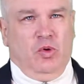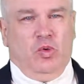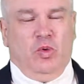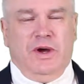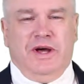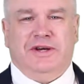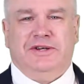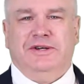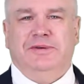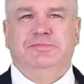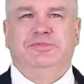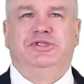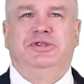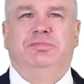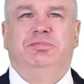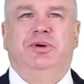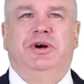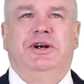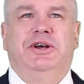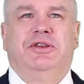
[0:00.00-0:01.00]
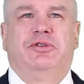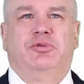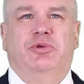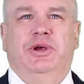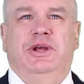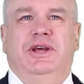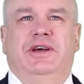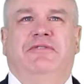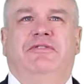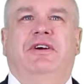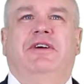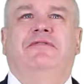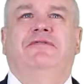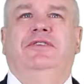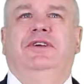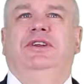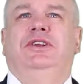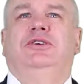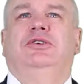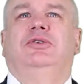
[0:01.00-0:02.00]
Welcome to part 3 of our
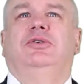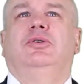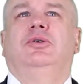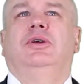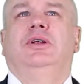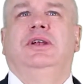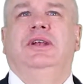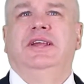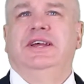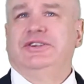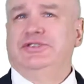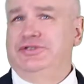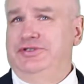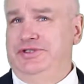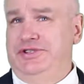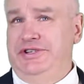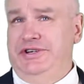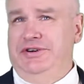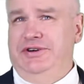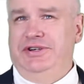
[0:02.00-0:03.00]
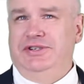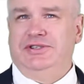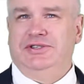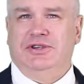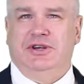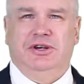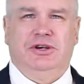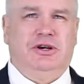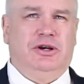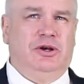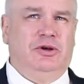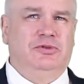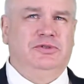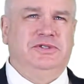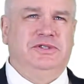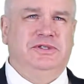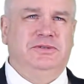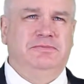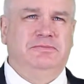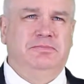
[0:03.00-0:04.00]
video lecture series on
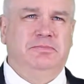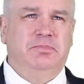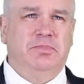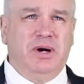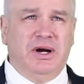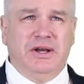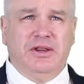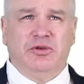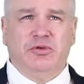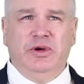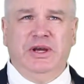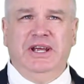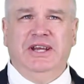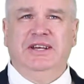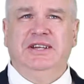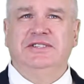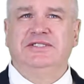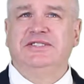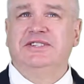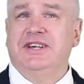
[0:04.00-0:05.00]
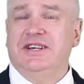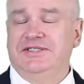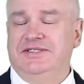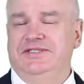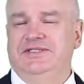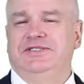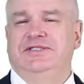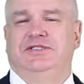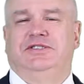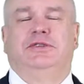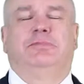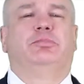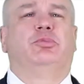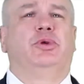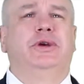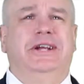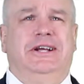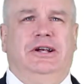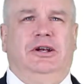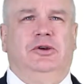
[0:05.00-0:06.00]
closing. Part 3 discusses the
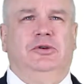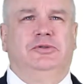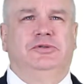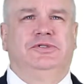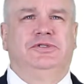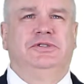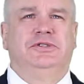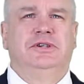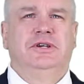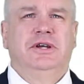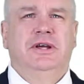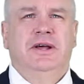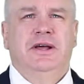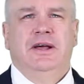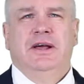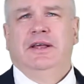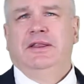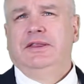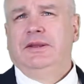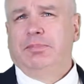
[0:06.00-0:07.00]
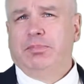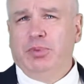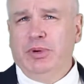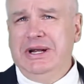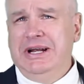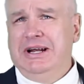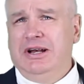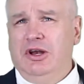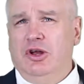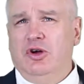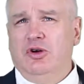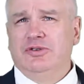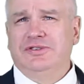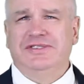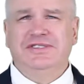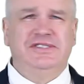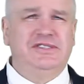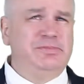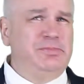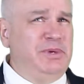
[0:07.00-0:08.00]
pre-close. The pre-close
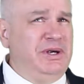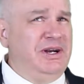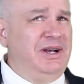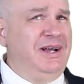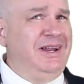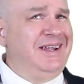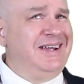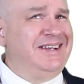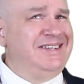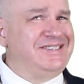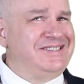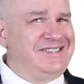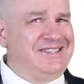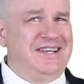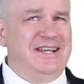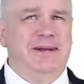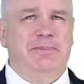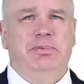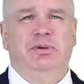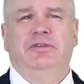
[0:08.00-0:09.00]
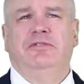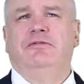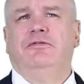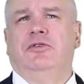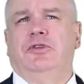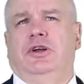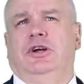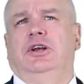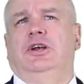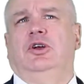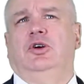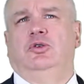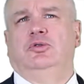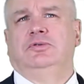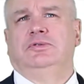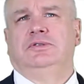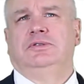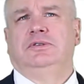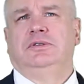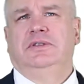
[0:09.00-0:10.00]
is merely a setup for the
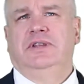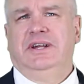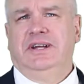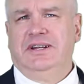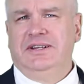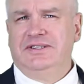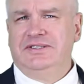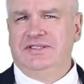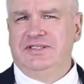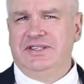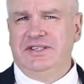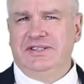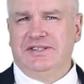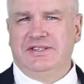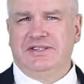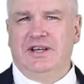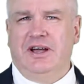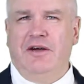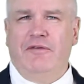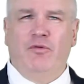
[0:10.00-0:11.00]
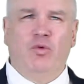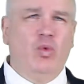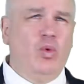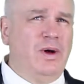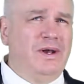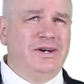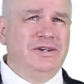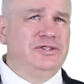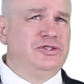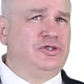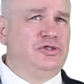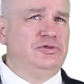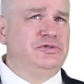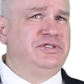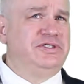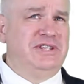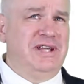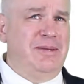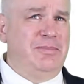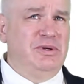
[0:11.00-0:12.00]
close that consists of one or two
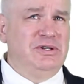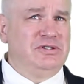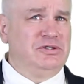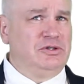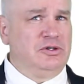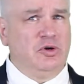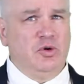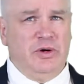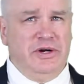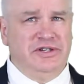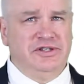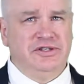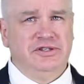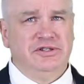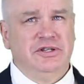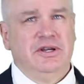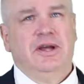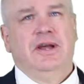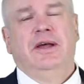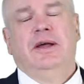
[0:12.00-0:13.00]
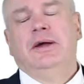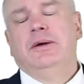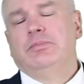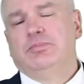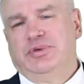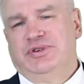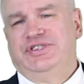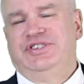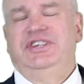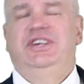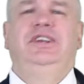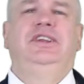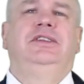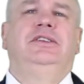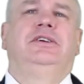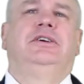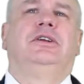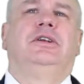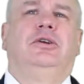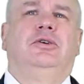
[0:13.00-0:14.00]
statements or questions preceding
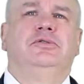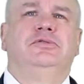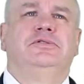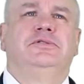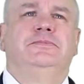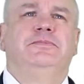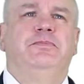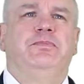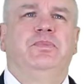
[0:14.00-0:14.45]
the close.